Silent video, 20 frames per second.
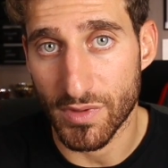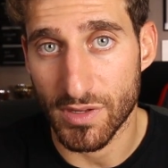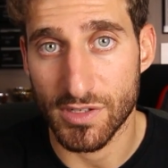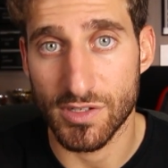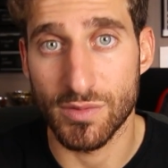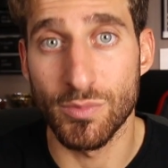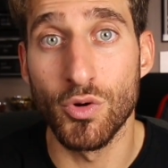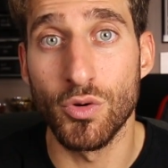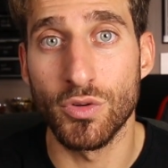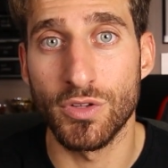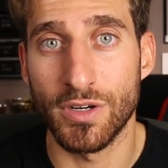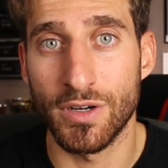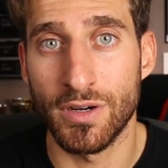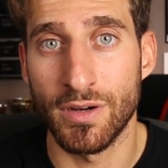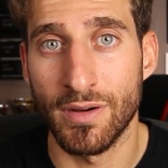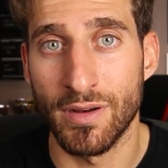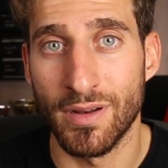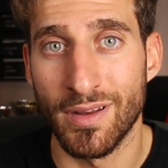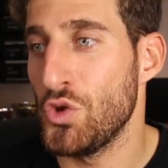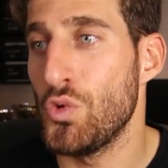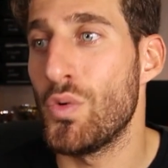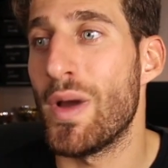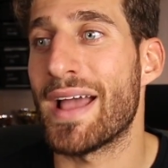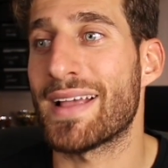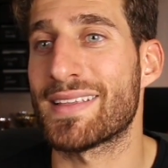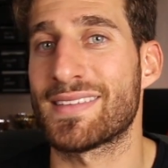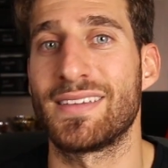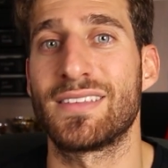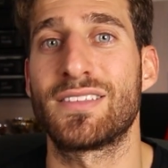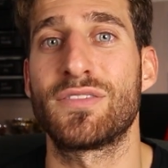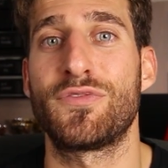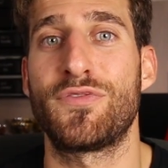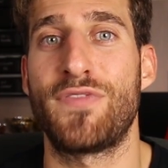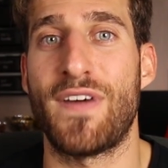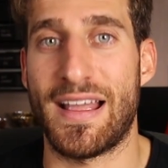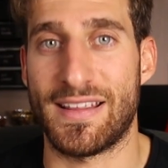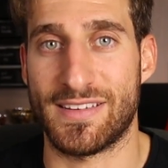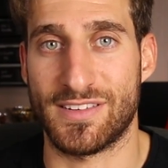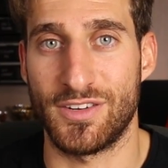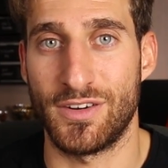smoother, you exit
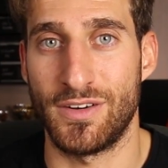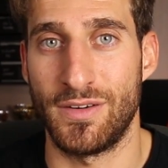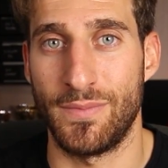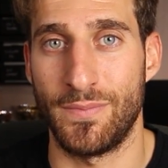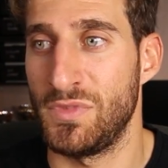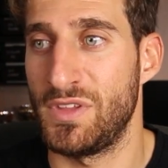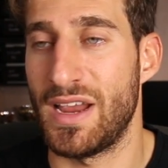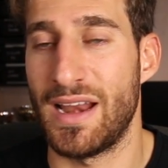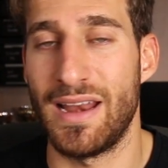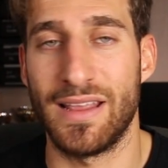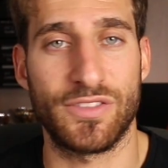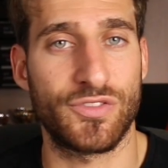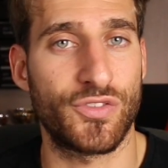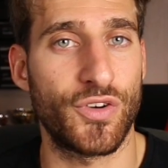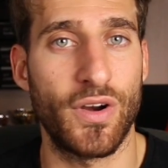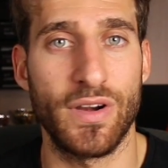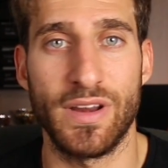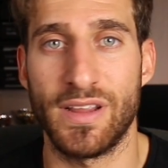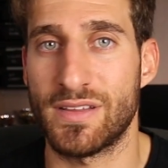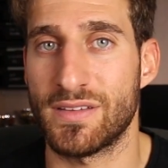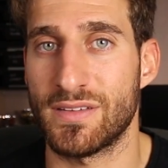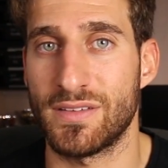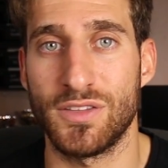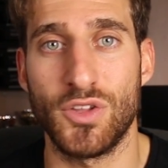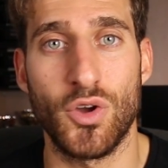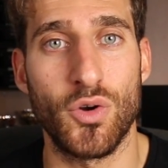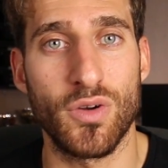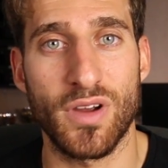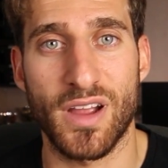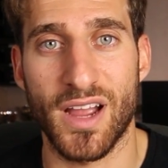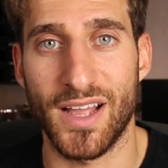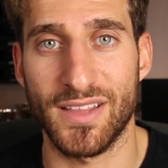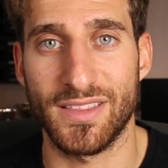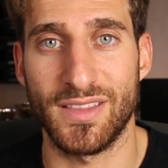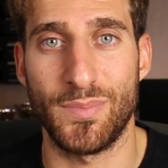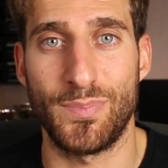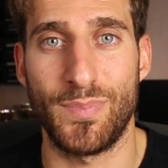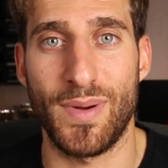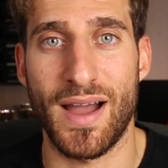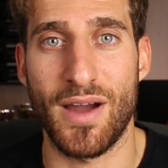faster, the electronics don't cut
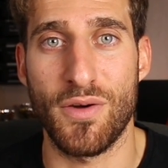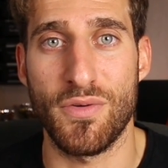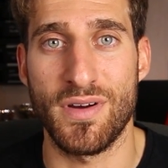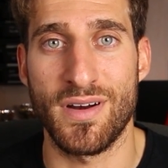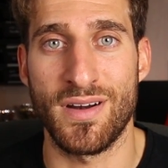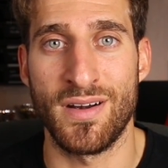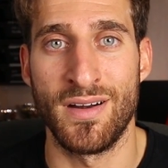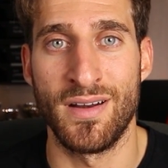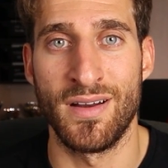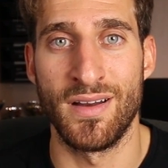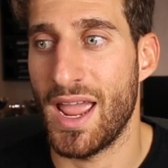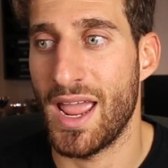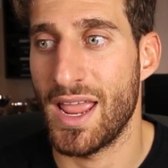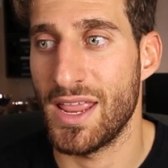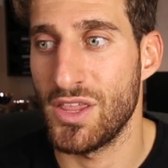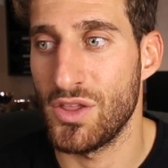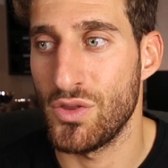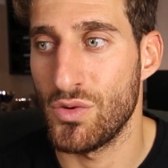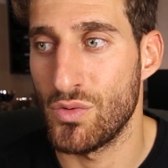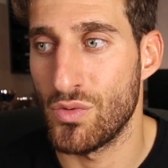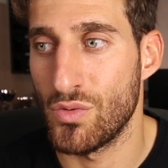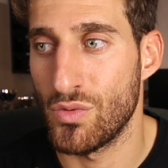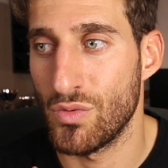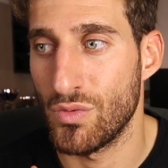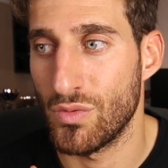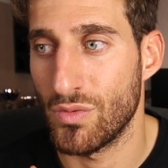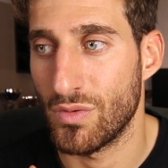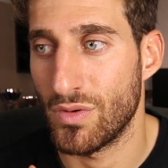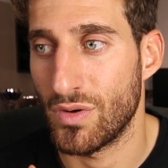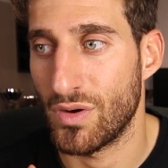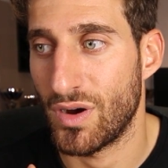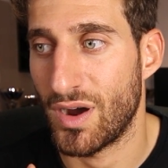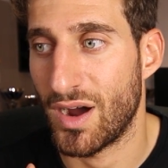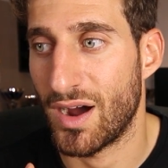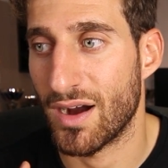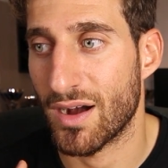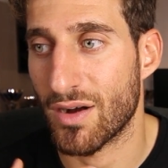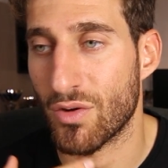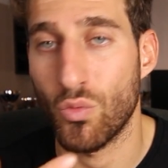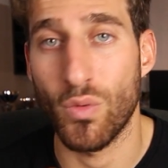the power, and you
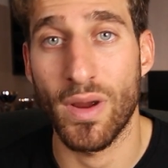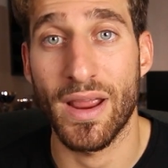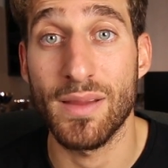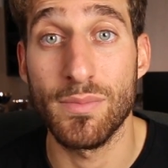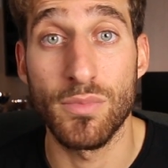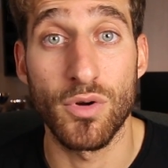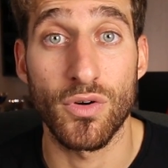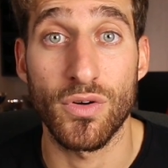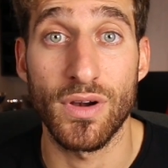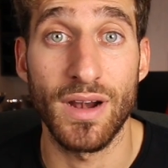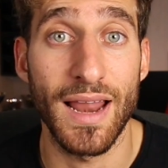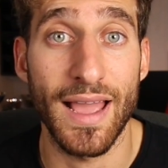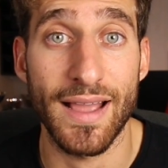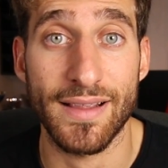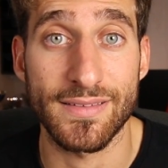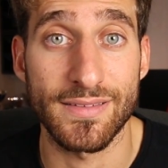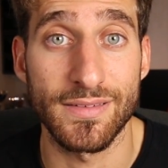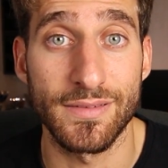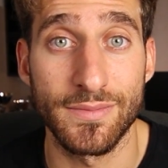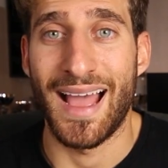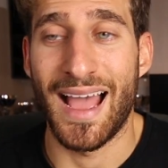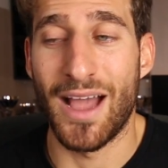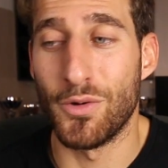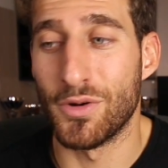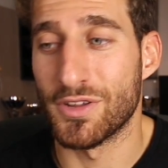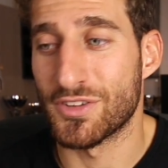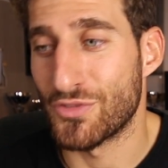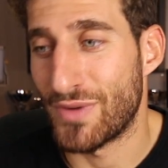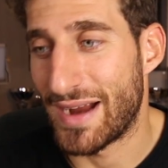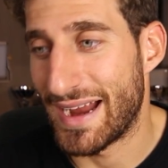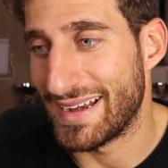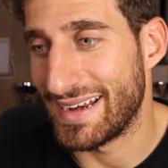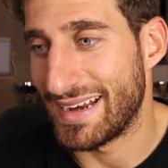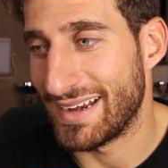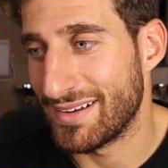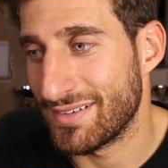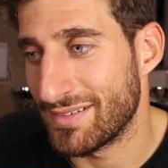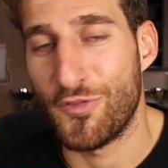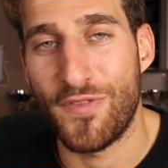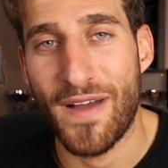are way more relaxed. I was
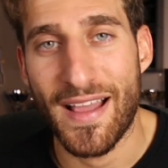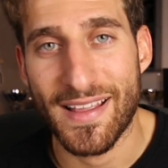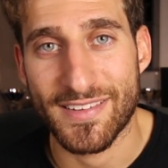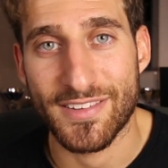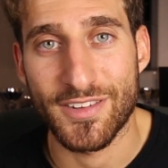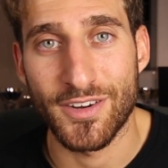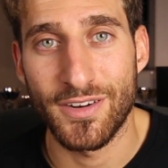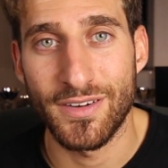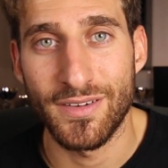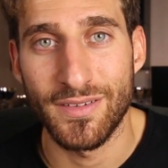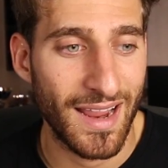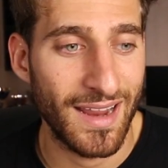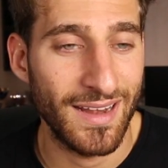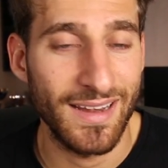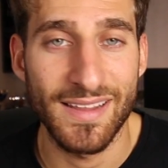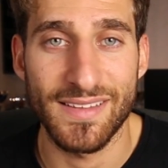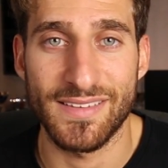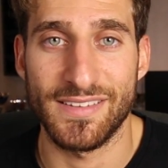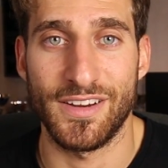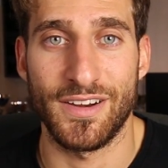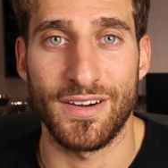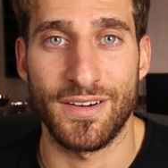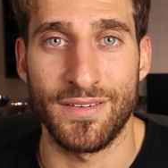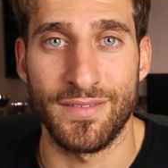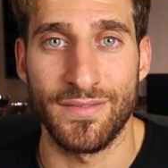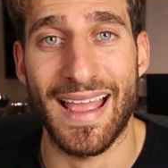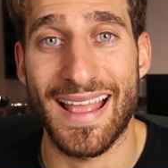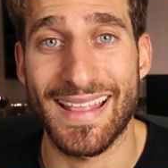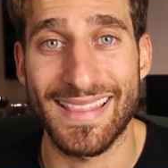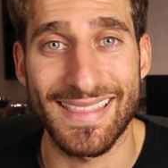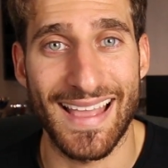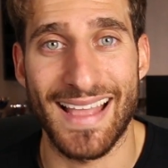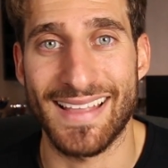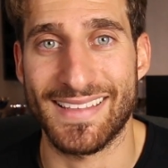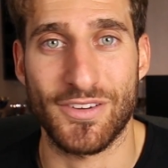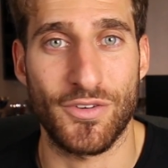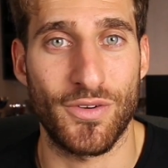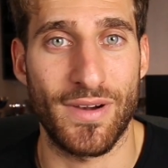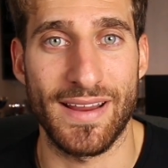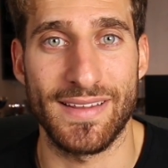riding faster and easier, and that's
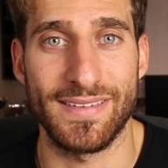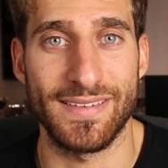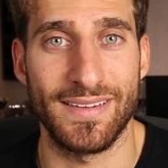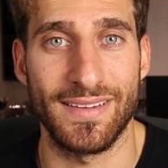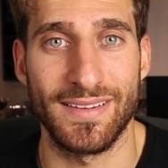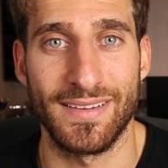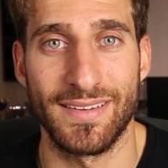crazy.